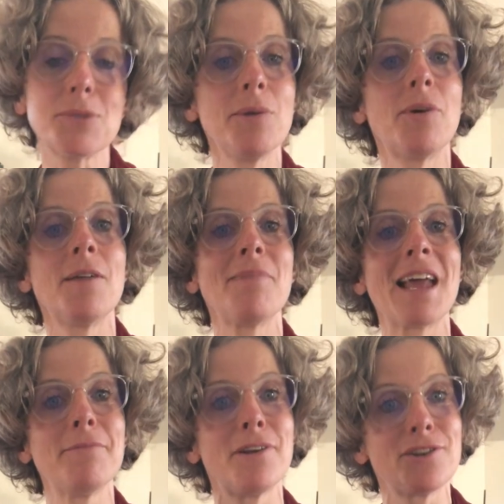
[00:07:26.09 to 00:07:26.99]
we want to be
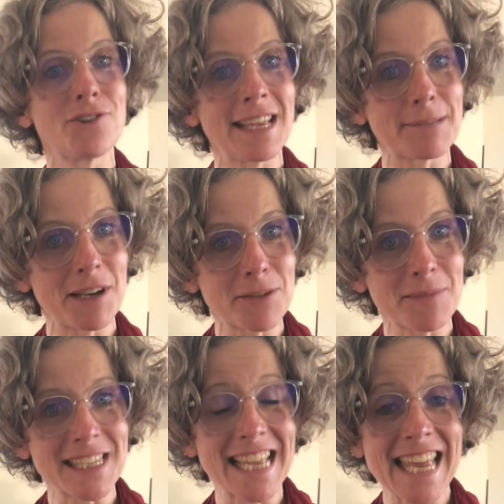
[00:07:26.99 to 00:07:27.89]
able to do these
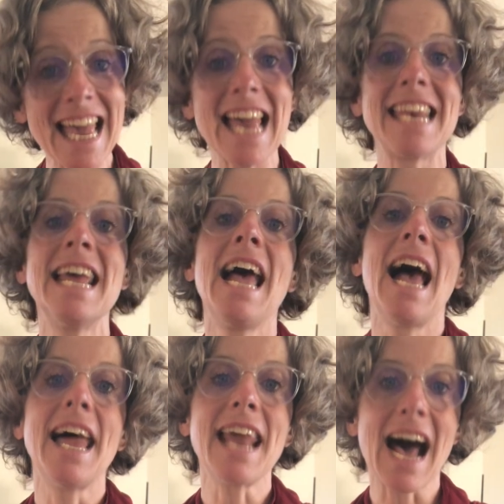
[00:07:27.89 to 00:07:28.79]
measurements again
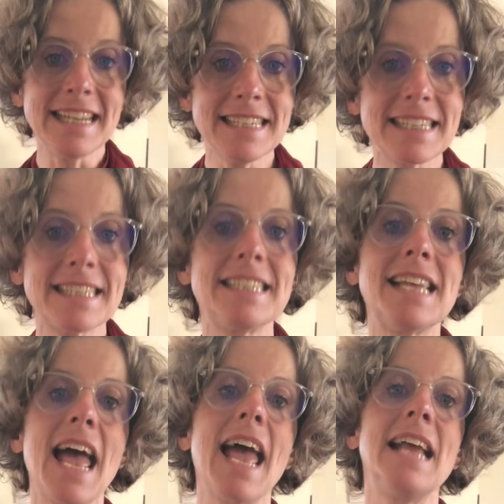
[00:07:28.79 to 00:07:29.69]
and
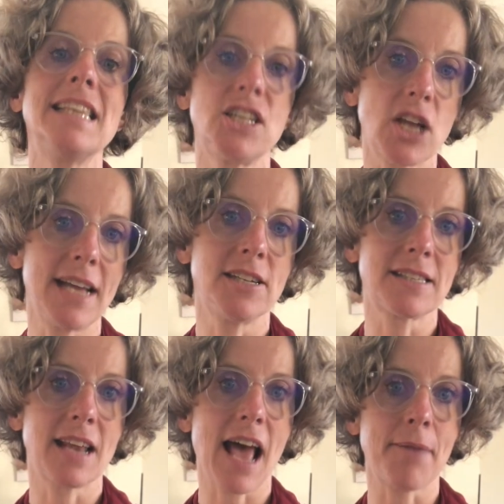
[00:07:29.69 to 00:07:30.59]
understand the changes
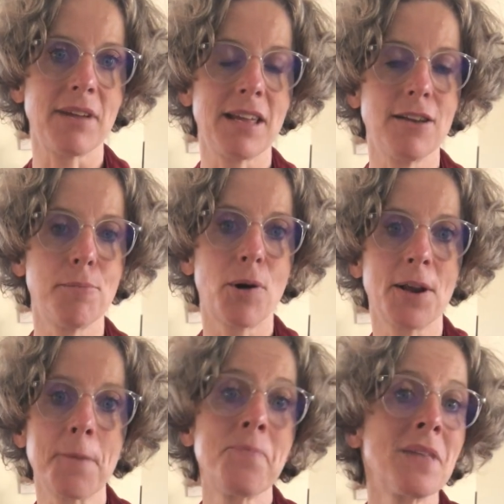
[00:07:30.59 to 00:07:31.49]
that are happening in your body.